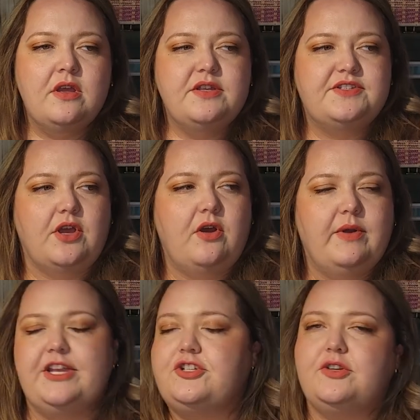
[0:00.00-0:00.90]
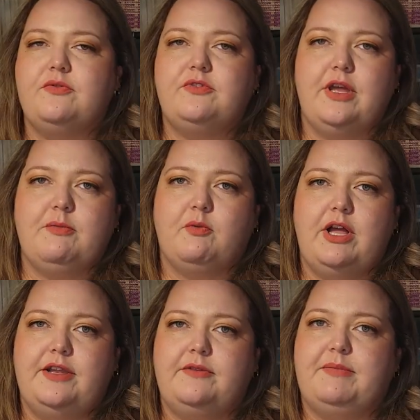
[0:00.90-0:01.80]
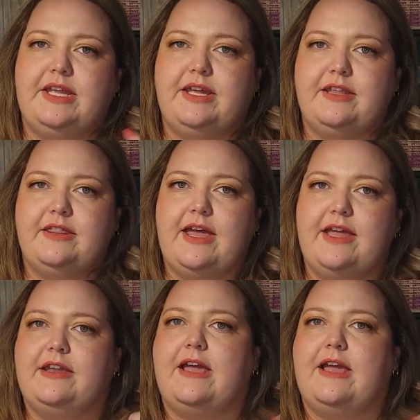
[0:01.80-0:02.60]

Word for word: So issue number one being that